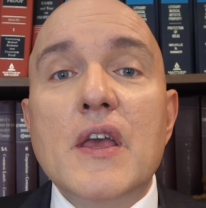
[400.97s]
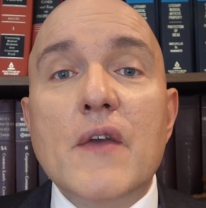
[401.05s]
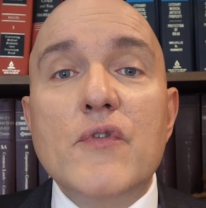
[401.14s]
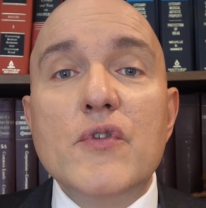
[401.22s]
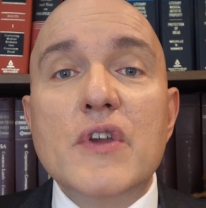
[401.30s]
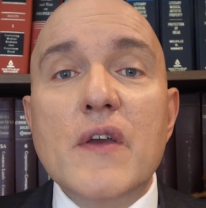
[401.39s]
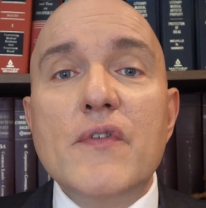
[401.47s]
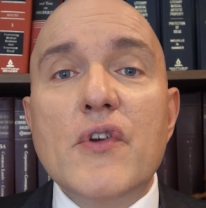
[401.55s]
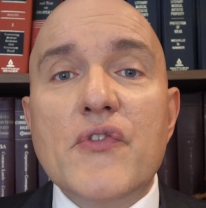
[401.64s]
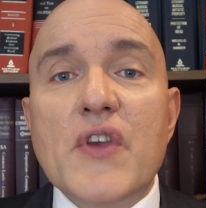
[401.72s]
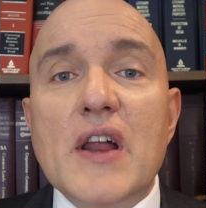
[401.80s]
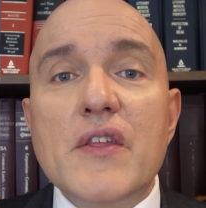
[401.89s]
If you give
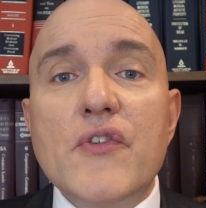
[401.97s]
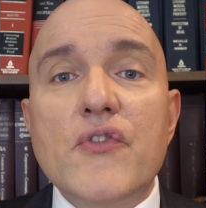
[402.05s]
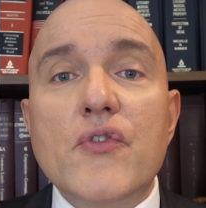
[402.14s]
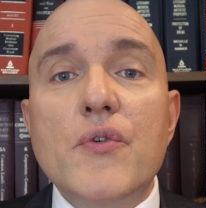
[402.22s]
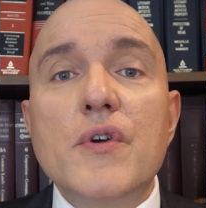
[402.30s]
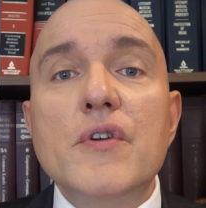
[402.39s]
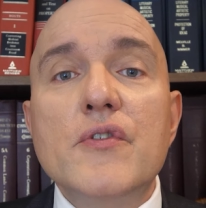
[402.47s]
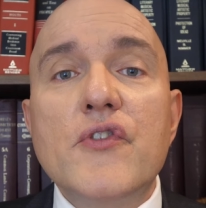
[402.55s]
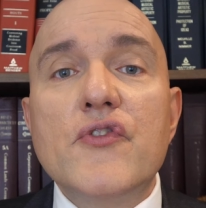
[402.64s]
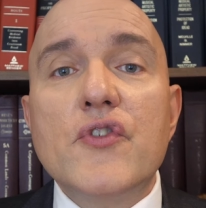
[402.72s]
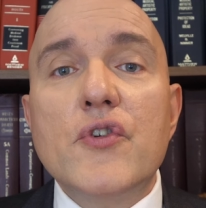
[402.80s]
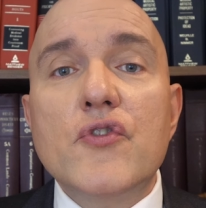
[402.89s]
your side of the story, you're
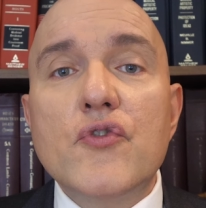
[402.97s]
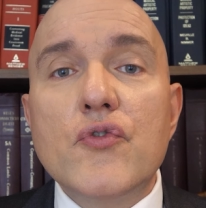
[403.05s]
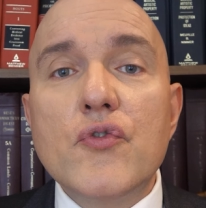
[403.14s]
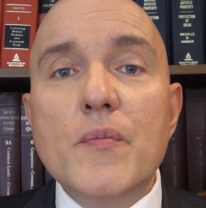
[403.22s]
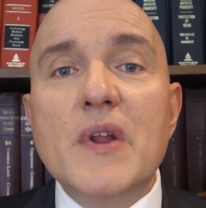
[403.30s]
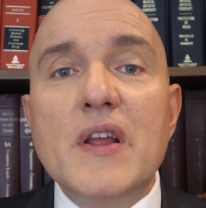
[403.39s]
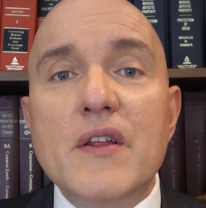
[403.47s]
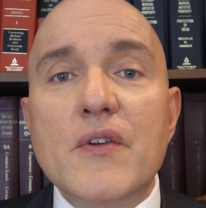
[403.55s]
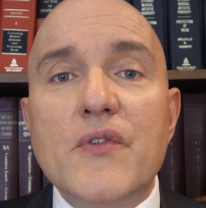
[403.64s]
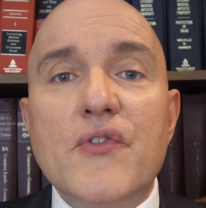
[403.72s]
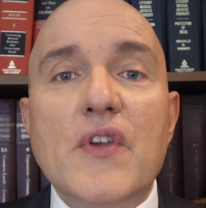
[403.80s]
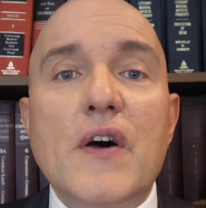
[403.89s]
just incriminating
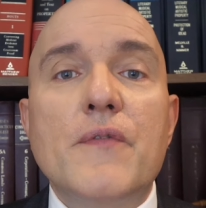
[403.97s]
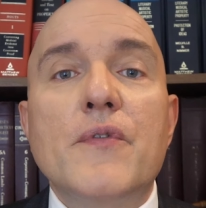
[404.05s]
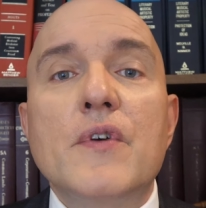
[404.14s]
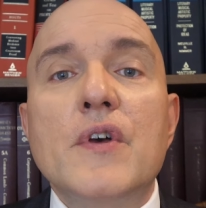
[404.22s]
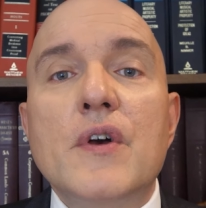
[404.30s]
yourself.